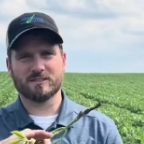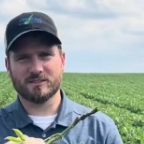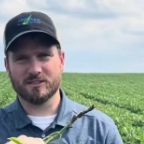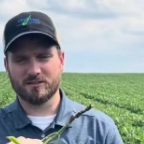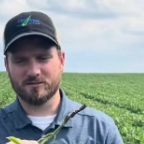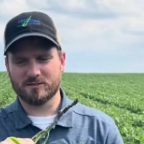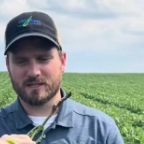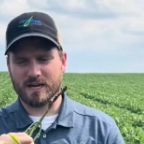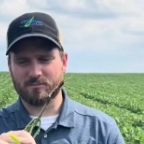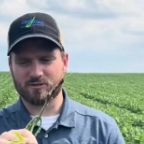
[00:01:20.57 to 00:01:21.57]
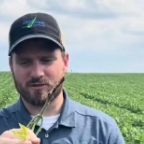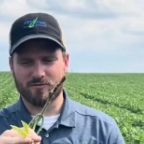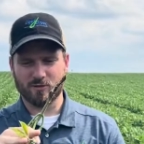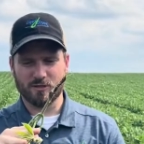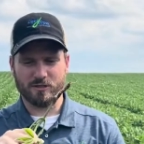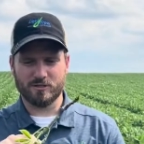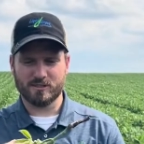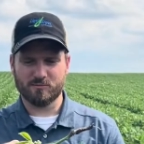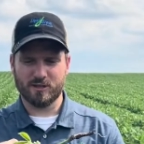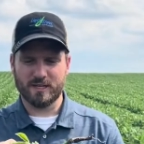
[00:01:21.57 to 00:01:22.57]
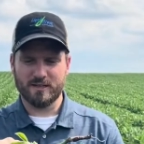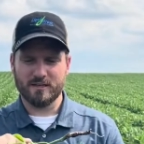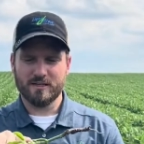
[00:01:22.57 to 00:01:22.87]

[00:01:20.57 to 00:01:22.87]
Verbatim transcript: considered the top trifoliate on this plant.